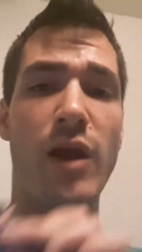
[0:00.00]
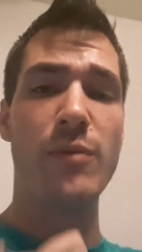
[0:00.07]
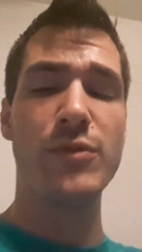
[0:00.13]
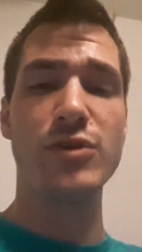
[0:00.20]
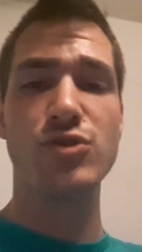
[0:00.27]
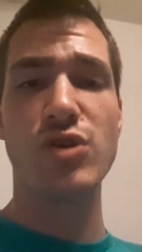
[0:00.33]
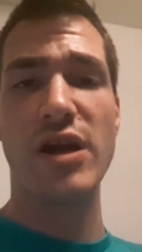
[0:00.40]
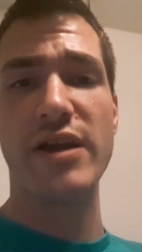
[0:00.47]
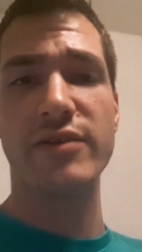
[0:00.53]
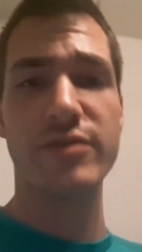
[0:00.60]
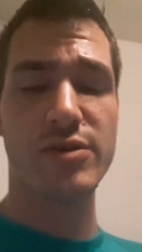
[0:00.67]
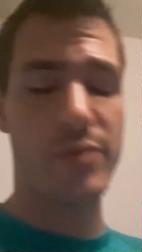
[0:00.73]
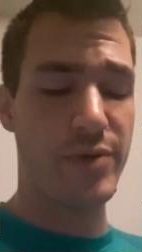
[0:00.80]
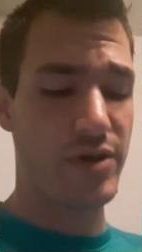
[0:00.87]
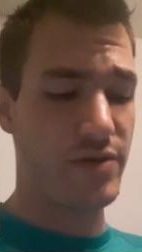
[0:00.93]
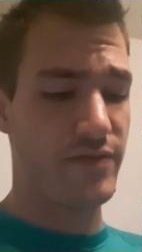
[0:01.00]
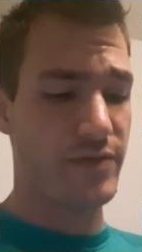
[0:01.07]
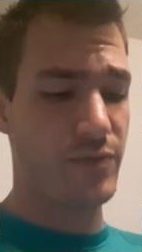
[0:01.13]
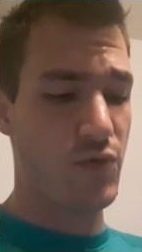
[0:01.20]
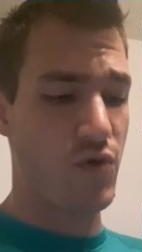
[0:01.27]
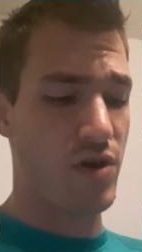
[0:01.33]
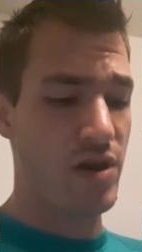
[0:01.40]
I'm going to try a little bit of
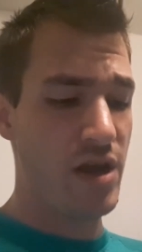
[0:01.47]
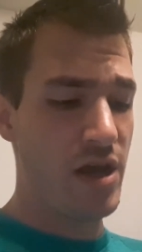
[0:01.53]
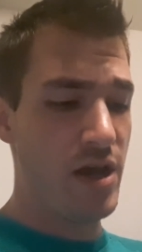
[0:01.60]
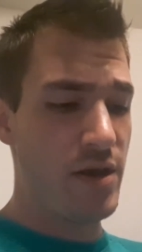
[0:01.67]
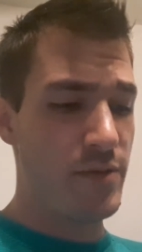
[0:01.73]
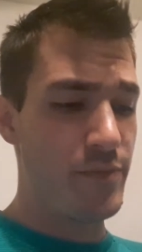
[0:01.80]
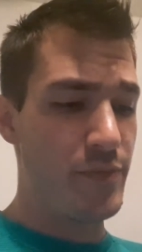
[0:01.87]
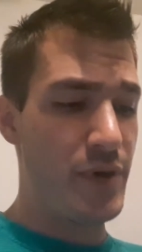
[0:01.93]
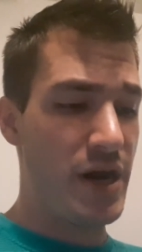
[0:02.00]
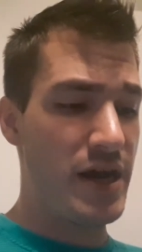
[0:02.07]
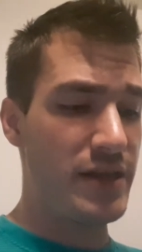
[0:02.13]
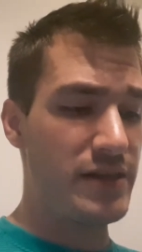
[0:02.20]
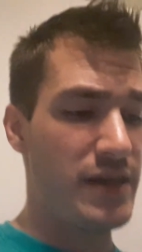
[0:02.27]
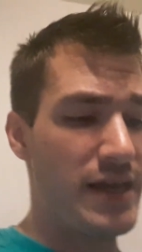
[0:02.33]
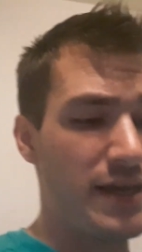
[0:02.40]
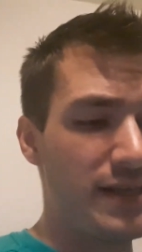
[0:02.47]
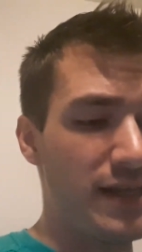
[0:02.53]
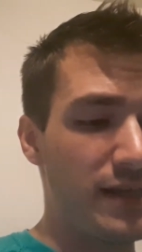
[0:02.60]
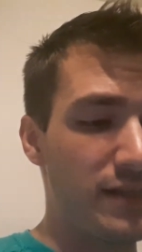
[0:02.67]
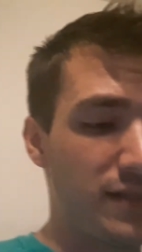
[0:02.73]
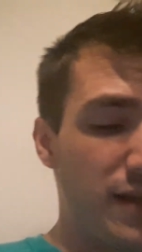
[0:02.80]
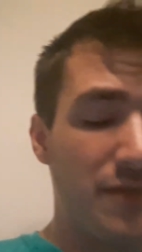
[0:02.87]
it more, but it
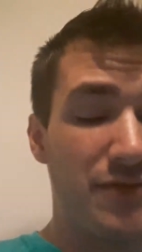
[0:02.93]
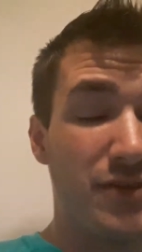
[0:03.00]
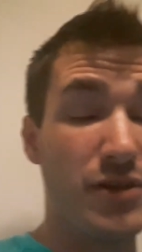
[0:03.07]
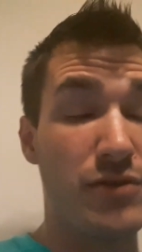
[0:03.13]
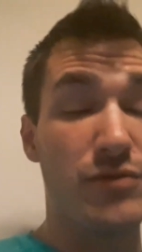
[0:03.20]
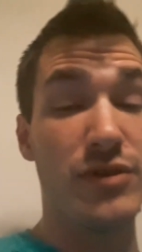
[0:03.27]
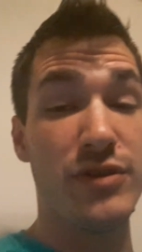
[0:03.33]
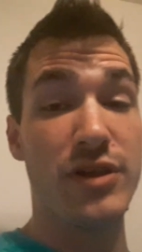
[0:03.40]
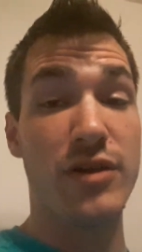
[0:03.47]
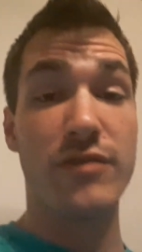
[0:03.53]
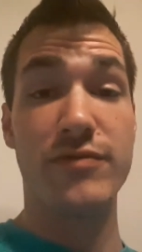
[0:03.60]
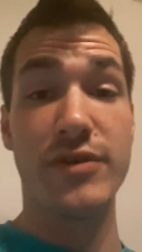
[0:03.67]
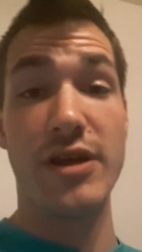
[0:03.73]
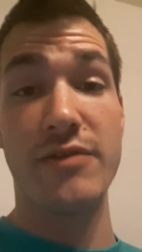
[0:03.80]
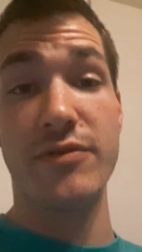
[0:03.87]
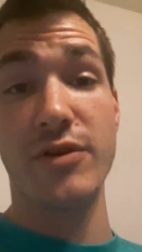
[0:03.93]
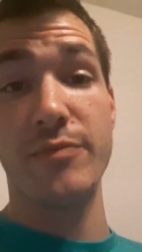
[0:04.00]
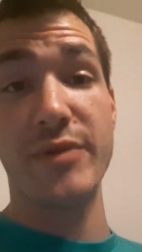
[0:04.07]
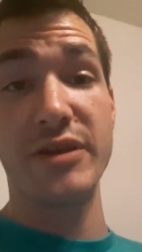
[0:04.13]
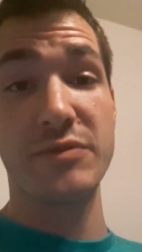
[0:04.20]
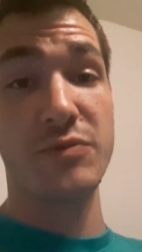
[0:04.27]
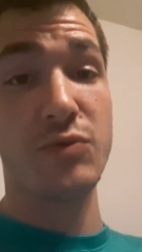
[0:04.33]
is definitely a really good flavor
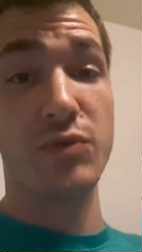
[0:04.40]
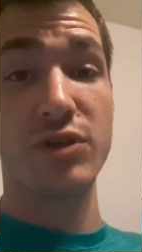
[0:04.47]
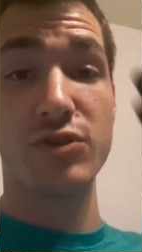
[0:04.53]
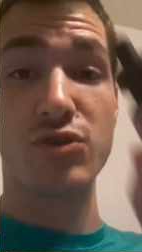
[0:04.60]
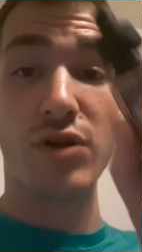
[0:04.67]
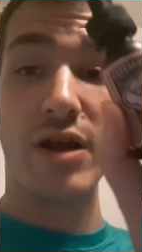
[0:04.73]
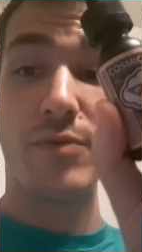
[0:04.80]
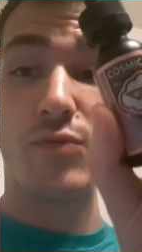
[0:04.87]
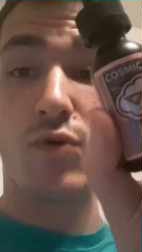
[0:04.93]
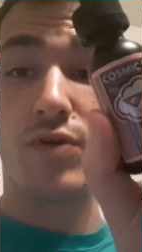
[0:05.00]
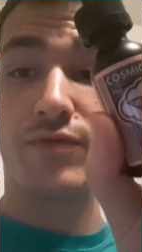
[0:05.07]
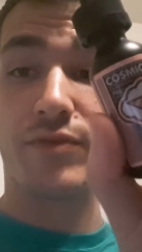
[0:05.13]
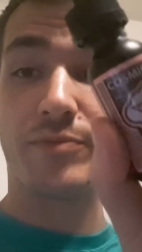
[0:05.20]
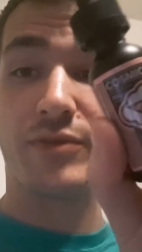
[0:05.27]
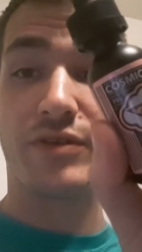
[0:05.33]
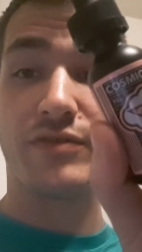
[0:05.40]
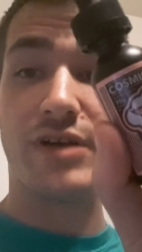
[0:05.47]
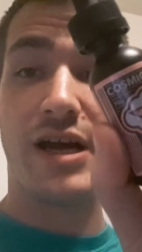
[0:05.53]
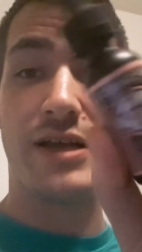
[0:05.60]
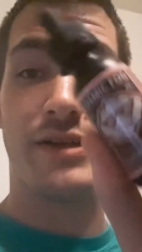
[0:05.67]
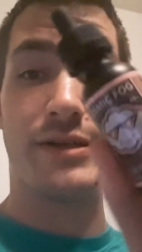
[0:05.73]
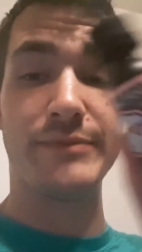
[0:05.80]
and makes me want to try more from their
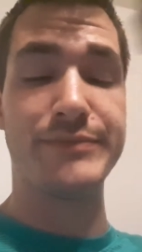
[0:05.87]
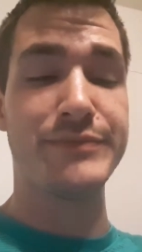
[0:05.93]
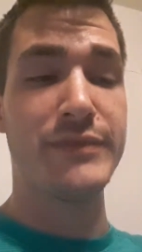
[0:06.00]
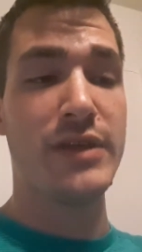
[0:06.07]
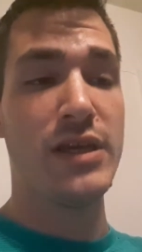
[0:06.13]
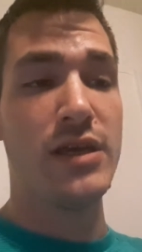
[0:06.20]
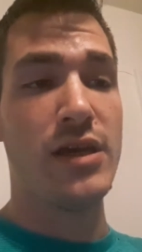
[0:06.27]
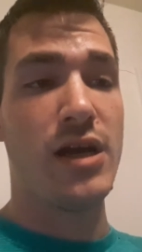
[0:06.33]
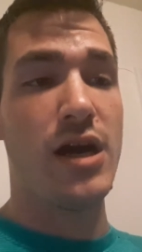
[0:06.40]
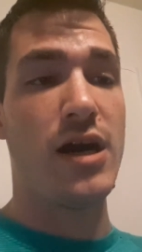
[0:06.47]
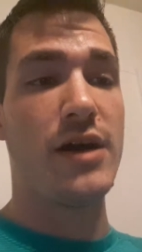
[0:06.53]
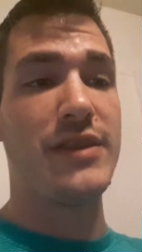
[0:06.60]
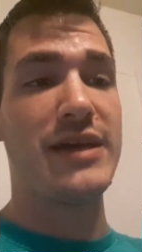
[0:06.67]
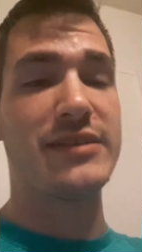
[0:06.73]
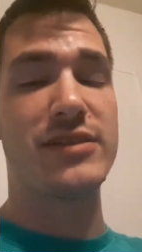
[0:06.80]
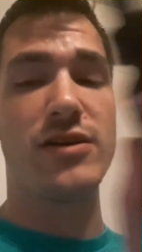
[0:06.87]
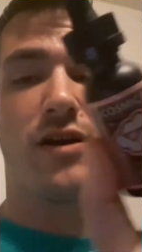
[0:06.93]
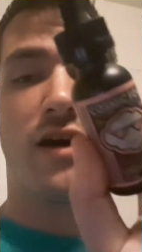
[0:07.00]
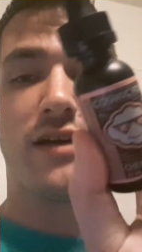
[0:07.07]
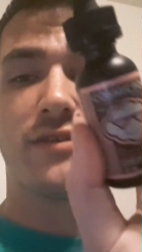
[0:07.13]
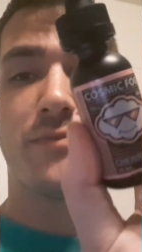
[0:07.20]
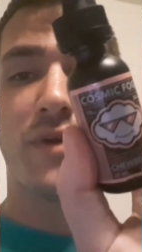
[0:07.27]
lineup. Uh, that's
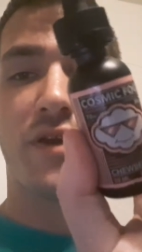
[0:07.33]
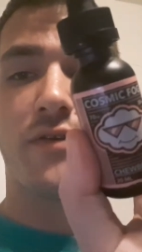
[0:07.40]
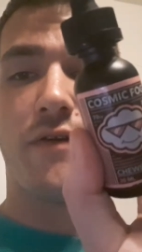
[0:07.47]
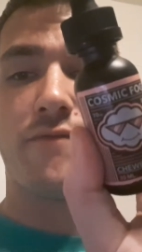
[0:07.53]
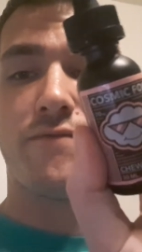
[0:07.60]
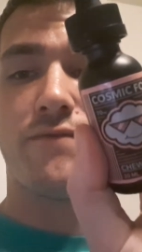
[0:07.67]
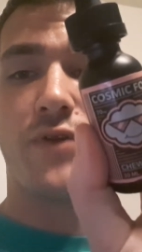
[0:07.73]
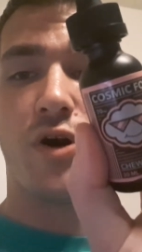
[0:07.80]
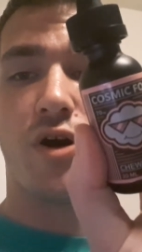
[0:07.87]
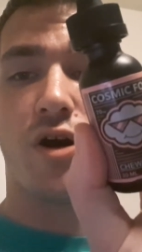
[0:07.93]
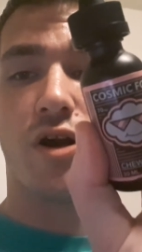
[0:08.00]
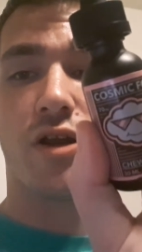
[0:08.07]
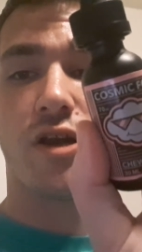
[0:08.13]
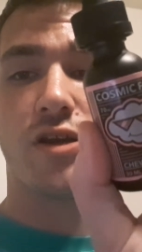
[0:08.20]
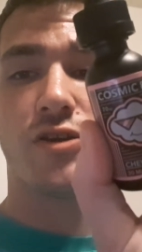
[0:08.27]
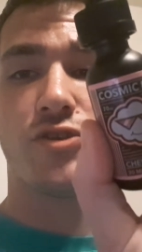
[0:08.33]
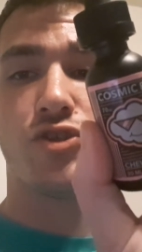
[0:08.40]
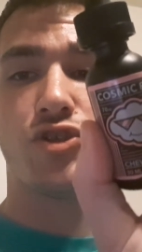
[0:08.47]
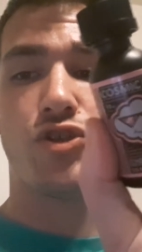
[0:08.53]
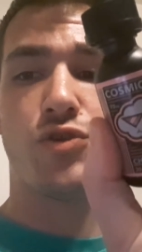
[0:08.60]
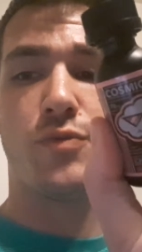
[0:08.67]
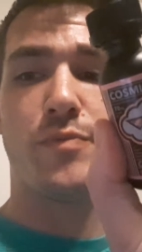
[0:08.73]
Cosmic Fog
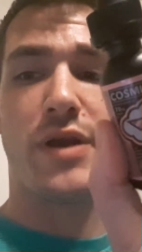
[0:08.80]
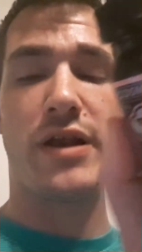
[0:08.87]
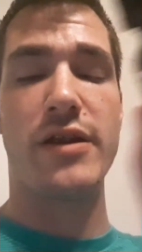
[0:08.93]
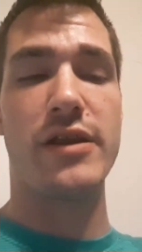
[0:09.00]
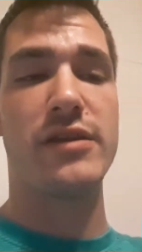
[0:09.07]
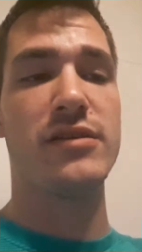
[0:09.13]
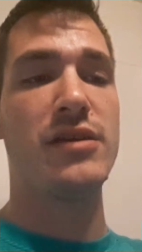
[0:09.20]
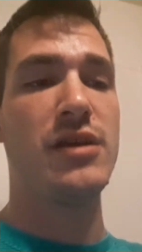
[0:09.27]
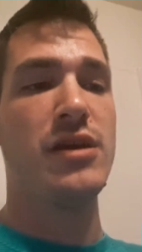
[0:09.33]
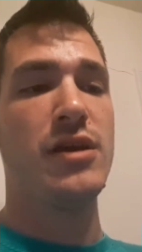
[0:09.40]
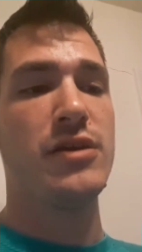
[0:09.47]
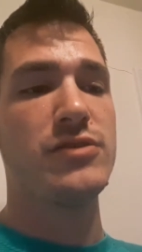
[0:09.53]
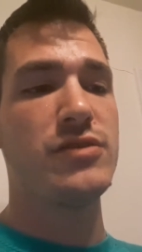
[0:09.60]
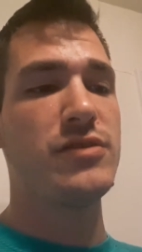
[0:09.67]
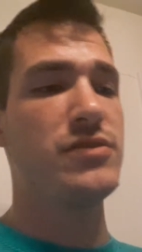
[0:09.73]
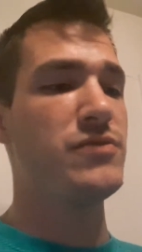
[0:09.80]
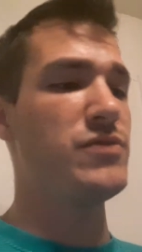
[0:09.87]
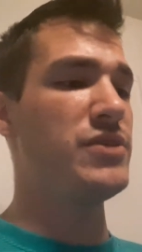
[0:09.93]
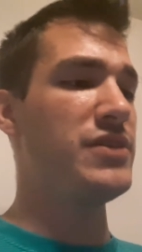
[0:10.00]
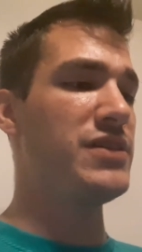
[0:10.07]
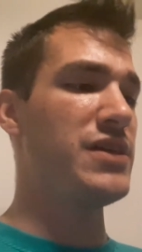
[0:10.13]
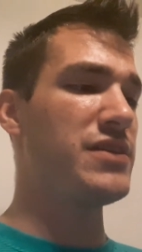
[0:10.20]
Chewberry. So there's
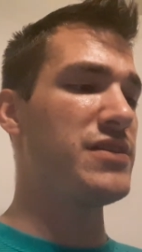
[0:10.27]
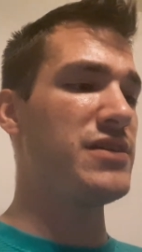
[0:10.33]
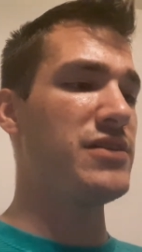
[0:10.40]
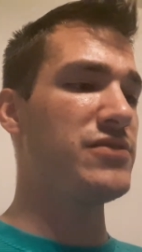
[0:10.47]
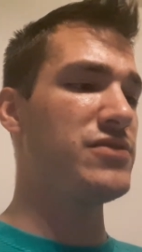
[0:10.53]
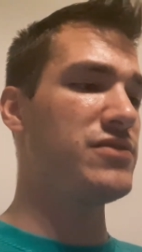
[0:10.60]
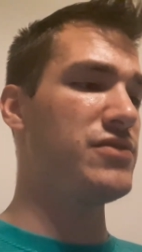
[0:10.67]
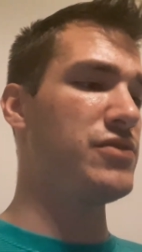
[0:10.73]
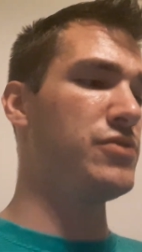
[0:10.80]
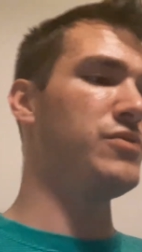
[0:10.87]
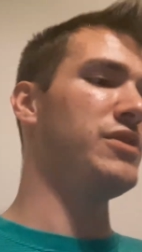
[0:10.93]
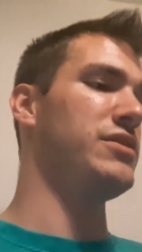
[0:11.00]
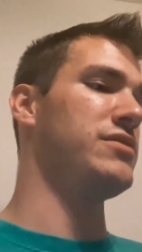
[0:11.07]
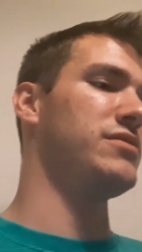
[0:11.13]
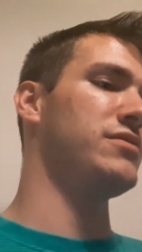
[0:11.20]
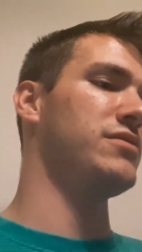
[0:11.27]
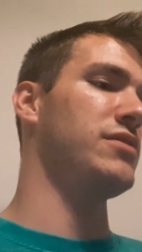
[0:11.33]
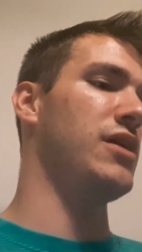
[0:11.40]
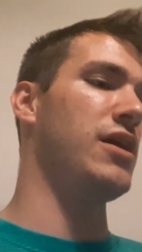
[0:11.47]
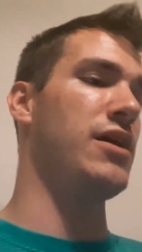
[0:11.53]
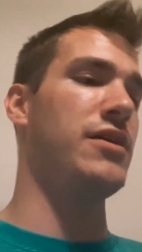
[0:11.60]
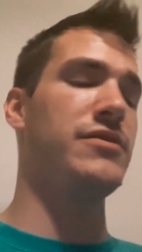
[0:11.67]
really nothing else to it.
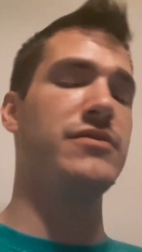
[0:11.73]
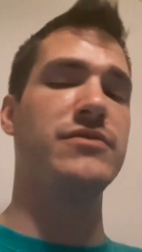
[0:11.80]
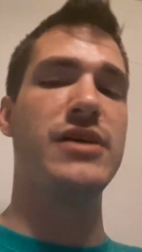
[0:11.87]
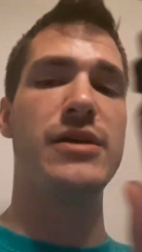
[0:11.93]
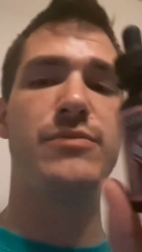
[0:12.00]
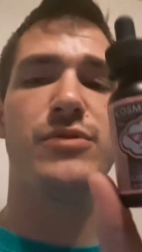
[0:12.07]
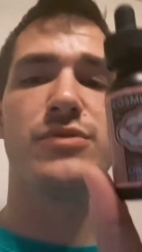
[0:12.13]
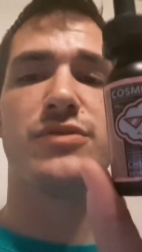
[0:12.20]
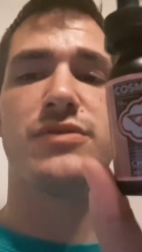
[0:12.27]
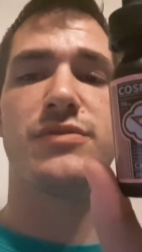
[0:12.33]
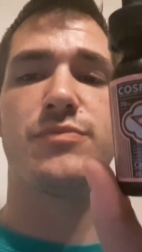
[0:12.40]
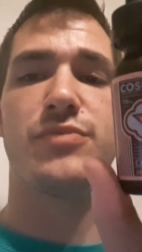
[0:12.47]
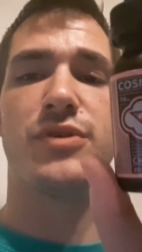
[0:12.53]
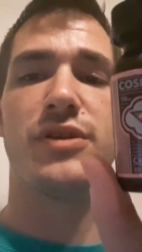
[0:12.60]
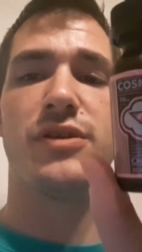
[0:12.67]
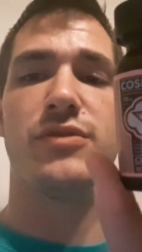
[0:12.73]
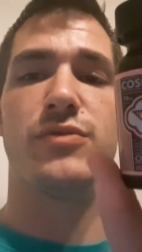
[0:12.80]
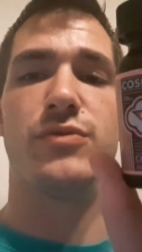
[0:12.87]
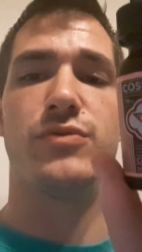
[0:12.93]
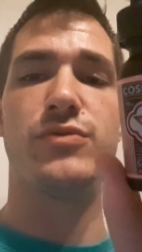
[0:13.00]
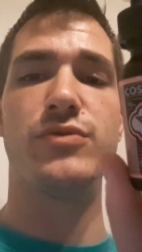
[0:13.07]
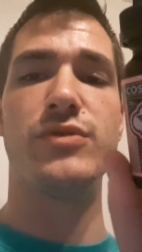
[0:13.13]
Uh, the label's pretty
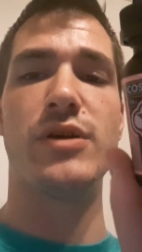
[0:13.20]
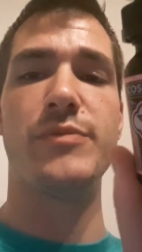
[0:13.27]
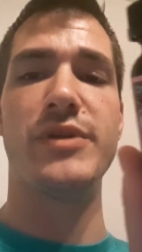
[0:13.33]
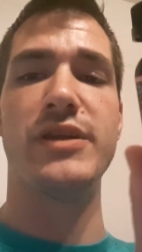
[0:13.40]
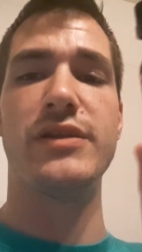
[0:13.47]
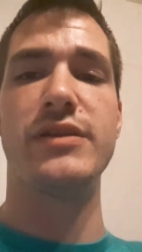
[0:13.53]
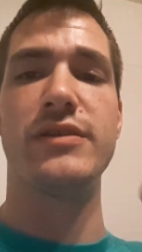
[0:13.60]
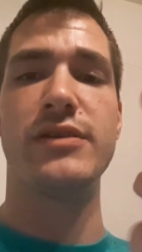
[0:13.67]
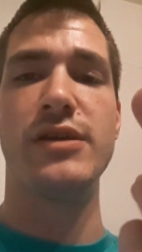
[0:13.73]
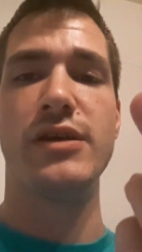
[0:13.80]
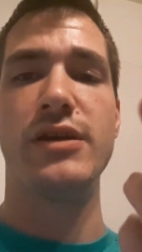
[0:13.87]
cool. I mean,